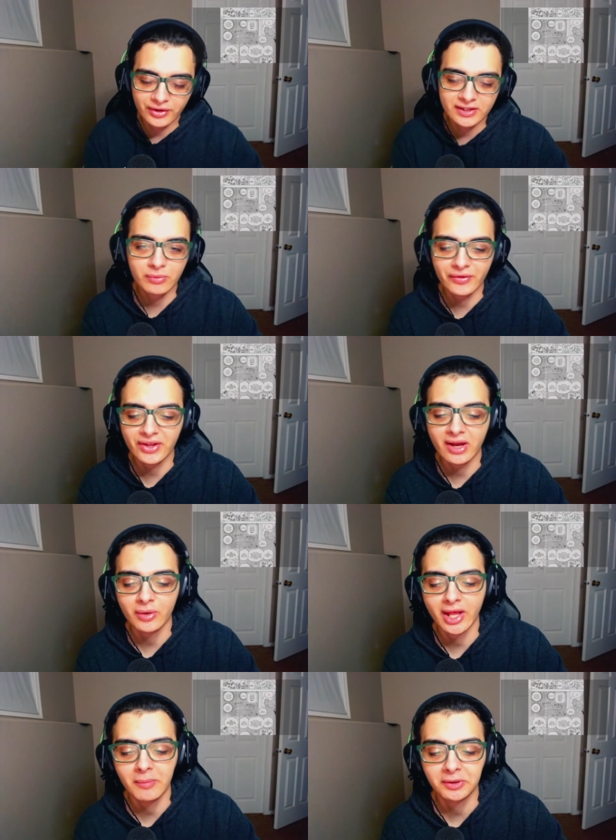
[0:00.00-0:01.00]
this is what, the,
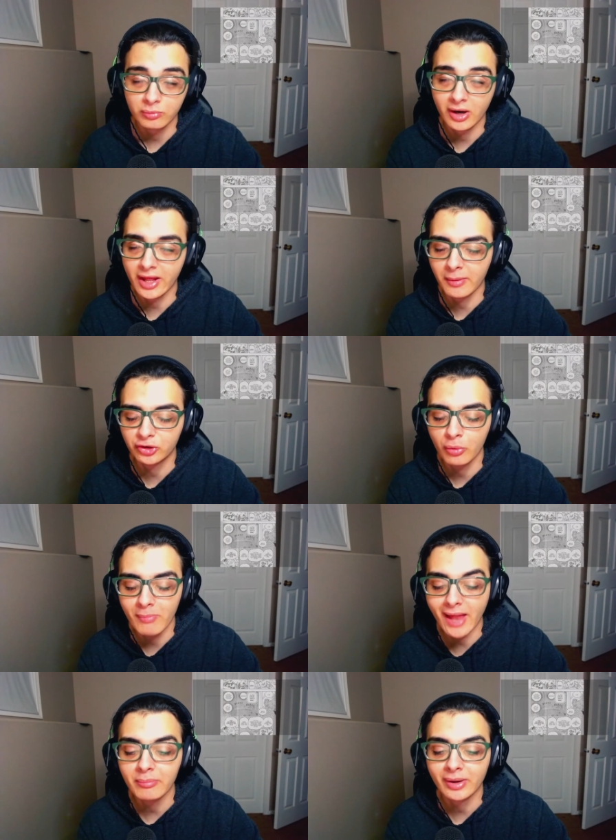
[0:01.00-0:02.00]
what, Yamato, what Yamato
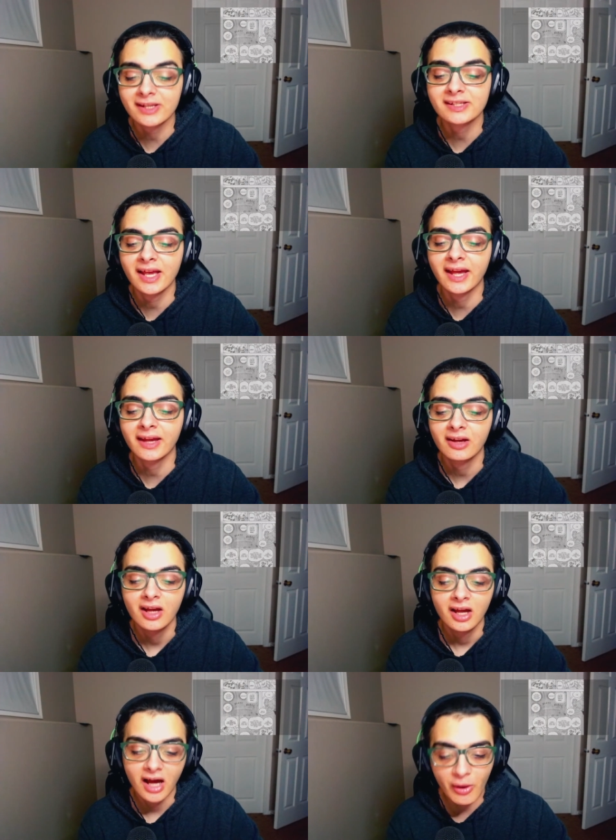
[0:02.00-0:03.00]
meant by saying,
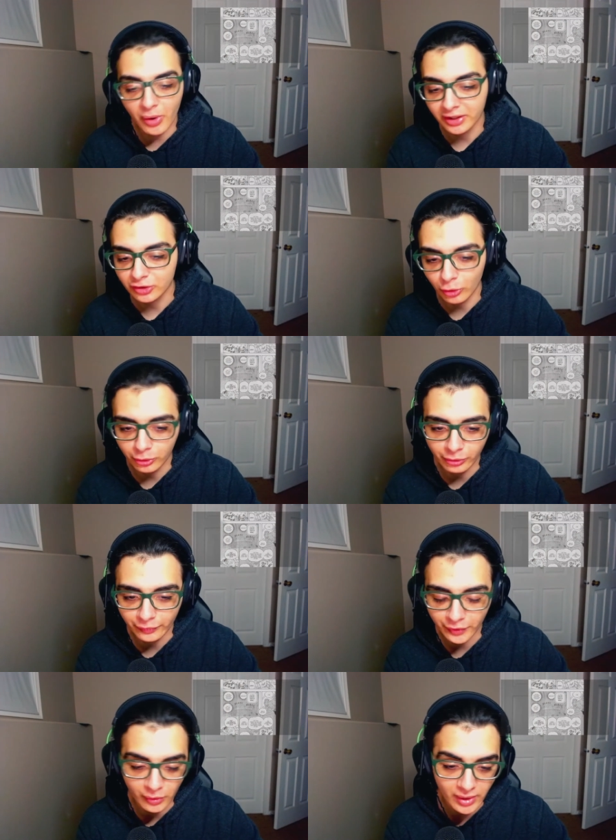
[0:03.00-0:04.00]
I went and told
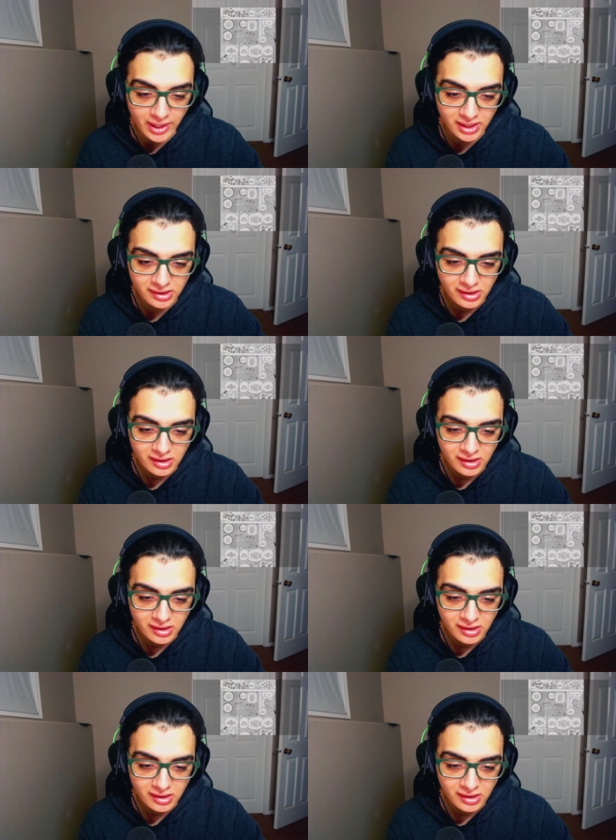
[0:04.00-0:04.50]
Luffy already.